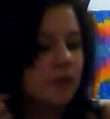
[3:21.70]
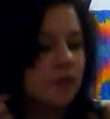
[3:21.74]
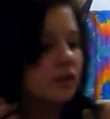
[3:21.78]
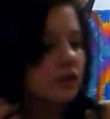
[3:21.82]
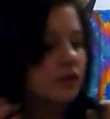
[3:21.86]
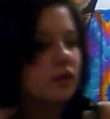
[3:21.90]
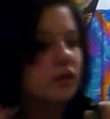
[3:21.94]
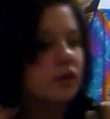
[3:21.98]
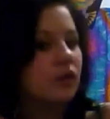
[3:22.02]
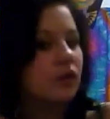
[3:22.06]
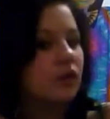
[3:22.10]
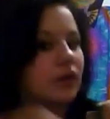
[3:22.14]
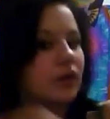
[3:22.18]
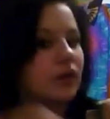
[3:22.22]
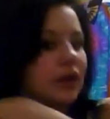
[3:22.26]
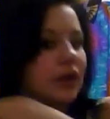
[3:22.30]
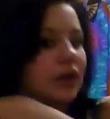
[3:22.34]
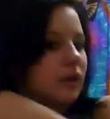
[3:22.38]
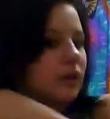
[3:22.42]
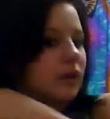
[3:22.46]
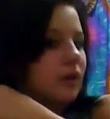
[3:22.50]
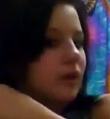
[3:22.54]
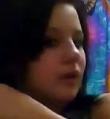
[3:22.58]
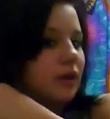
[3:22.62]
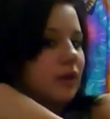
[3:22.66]
Okay,
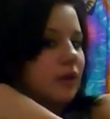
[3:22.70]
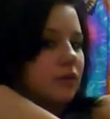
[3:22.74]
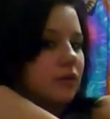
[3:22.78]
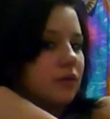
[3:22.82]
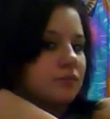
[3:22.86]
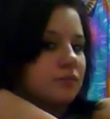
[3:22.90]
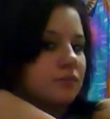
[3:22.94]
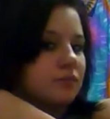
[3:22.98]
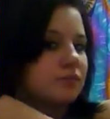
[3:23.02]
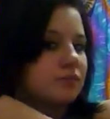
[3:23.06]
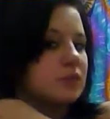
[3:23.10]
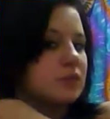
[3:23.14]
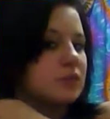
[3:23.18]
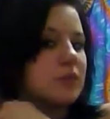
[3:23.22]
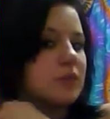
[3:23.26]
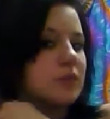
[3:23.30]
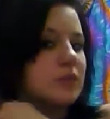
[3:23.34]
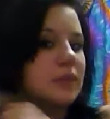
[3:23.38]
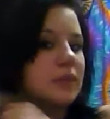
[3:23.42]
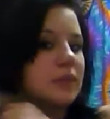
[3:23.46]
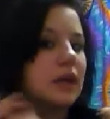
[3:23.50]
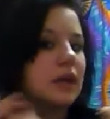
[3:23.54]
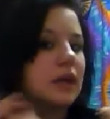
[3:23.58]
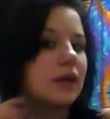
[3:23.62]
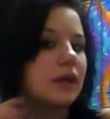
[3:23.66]
well, this might be
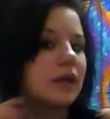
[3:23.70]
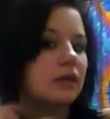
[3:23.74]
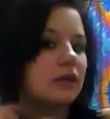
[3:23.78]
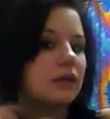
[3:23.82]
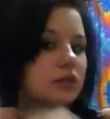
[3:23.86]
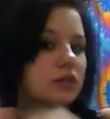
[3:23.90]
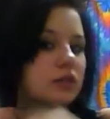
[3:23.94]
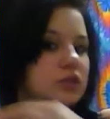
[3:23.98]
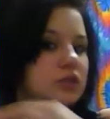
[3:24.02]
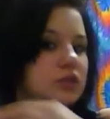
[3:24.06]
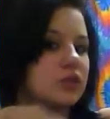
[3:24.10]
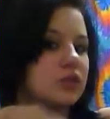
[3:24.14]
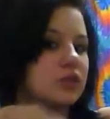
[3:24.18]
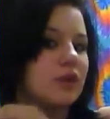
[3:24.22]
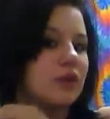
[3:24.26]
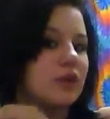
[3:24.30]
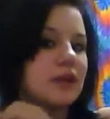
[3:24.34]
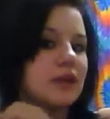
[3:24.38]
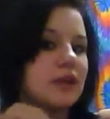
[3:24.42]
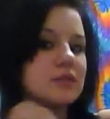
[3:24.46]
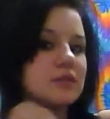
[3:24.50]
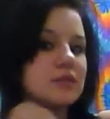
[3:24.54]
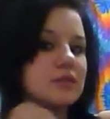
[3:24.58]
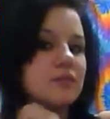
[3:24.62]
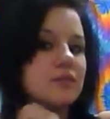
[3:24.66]
kind of gross to you guys,
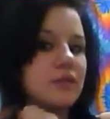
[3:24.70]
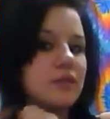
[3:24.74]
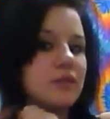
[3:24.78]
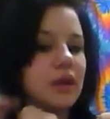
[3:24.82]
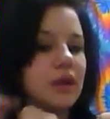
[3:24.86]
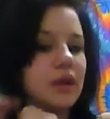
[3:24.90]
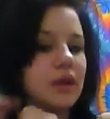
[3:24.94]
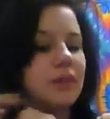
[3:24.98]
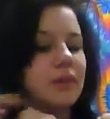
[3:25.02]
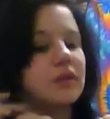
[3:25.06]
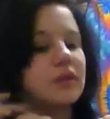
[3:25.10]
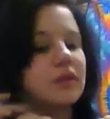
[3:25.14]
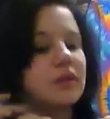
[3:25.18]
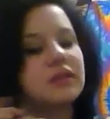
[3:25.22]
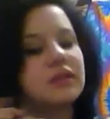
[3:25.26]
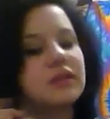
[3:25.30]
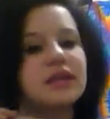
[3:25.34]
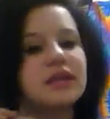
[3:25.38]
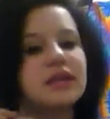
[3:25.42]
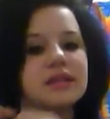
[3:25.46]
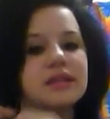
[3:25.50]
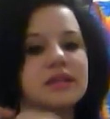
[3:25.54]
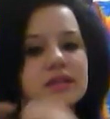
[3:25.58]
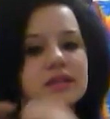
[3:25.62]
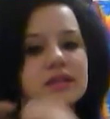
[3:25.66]
but I'm going to take
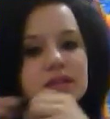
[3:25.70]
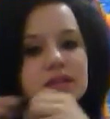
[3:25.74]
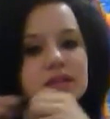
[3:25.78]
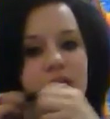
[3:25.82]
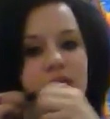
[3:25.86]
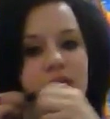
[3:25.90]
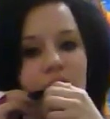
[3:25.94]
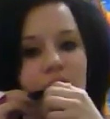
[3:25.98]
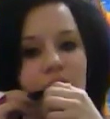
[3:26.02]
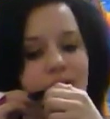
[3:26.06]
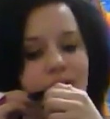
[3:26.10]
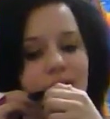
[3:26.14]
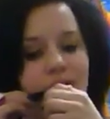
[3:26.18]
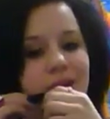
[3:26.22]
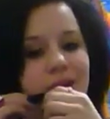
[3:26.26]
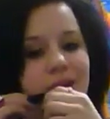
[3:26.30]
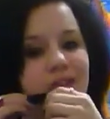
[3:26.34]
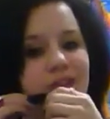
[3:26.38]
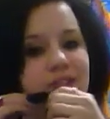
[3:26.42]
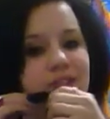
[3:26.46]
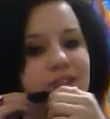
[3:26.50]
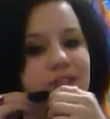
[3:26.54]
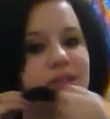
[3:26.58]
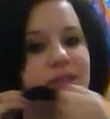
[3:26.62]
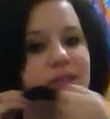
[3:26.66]
this and to
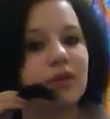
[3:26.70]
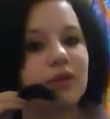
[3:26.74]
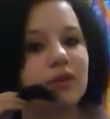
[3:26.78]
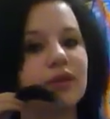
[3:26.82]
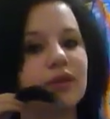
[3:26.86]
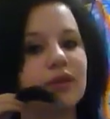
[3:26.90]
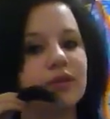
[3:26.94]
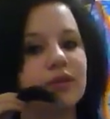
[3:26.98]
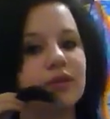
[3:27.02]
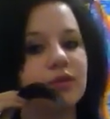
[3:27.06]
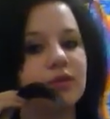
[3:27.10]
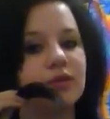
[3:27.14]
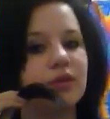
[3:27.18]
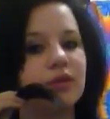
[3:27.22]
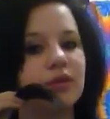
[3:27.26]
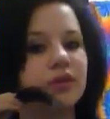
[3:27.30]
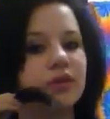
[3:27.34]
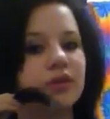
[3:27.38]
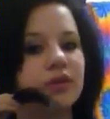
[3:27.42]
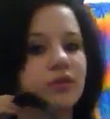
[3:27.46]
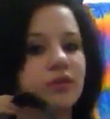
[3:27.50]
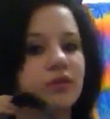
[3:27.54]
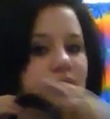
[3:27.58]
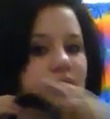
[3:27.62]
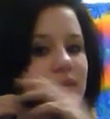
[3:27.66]
separate it in
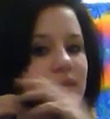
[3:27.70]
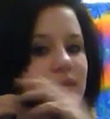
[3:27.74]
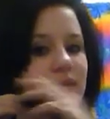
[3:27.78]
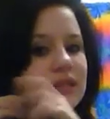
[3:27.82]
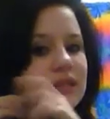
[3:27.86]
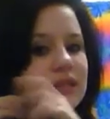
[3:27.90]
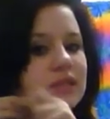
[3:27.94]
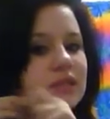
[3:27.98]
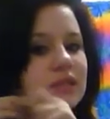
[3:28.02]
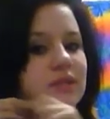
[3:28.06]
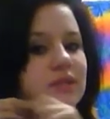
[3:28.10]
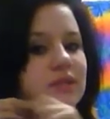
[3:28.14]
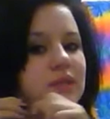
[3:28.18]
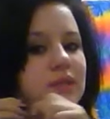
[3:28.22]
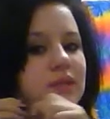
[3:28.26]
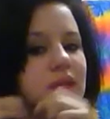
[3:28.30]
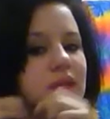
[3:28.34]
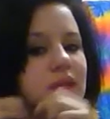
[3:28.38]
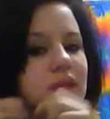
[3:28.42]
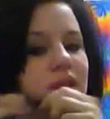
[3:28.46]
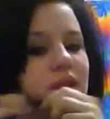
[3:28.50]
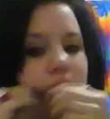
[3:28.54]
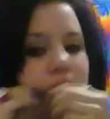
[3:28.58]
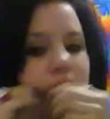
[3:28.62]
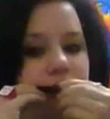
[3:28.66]
3 pieces. I'm going to take
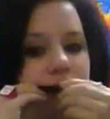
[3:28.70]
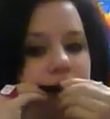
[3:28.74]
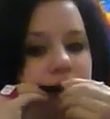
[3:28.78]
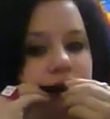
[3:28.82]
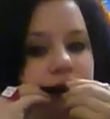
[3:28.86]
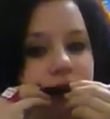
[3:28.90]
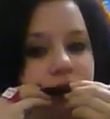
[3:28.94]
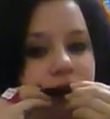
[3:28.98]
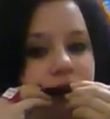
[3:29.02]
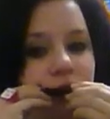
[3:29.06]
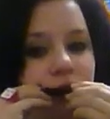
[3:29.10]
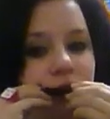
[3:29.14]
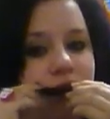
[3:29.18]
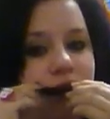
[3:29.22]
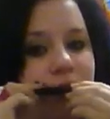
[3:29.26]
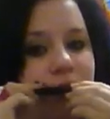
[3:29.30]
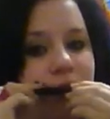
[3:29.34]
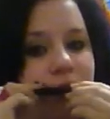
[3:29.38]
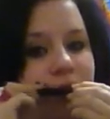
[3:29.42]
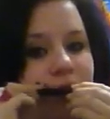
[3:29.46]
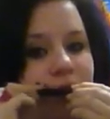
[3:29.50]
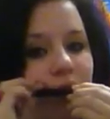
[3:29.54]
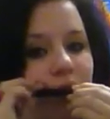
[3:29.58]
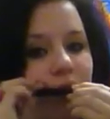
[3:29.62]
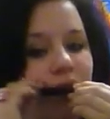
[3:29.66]
this and put it in my mouth.